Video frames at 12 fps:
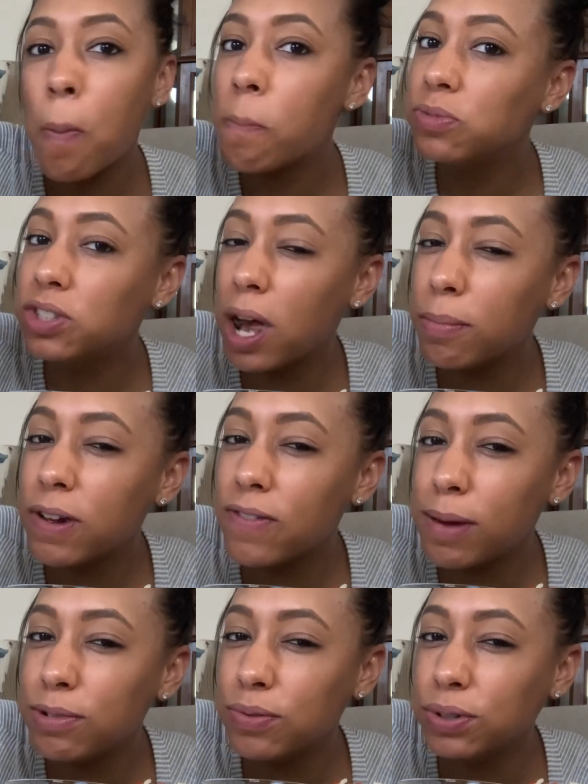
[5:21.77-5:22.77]
Tell me if
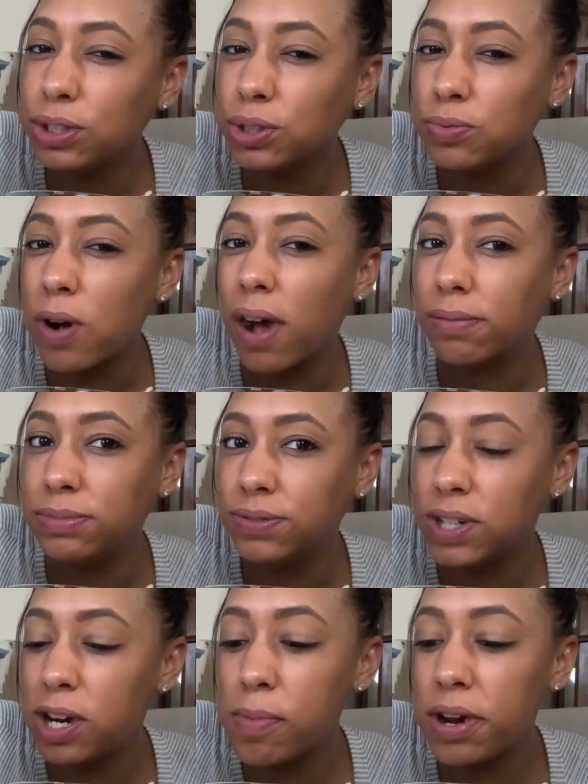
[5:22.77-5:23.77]
I'm doing this wrong. If
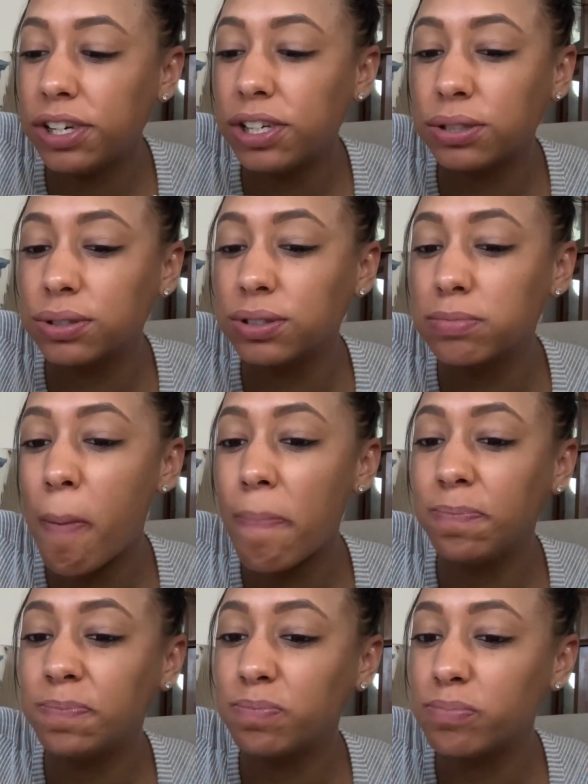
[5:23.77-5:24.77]
anybody knows,
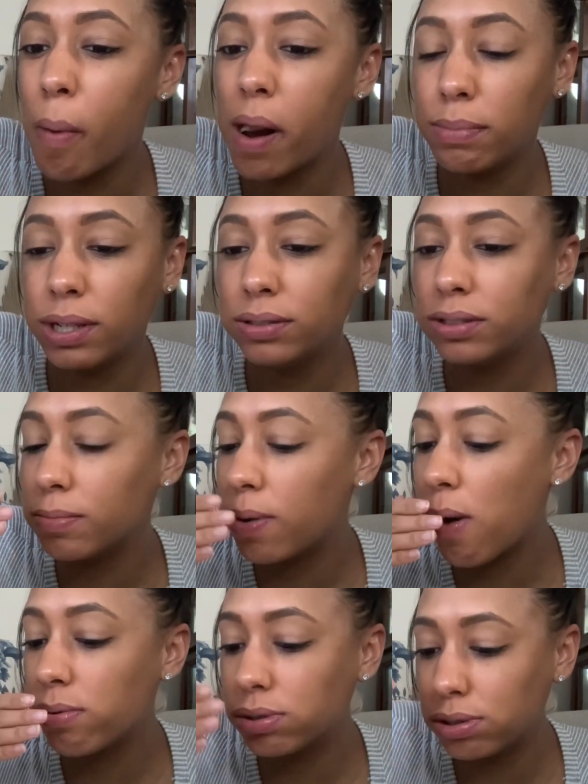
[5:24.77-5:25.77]
am I
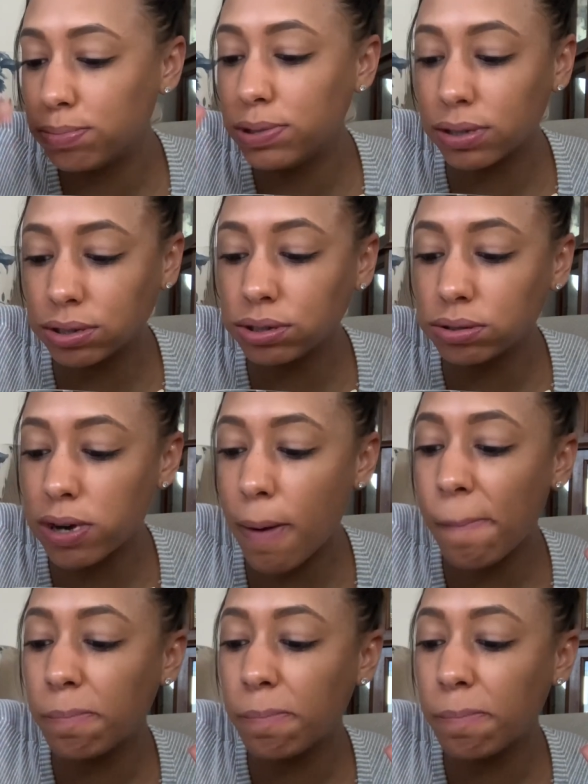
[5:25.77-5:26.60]
supposed to peel the shrimp?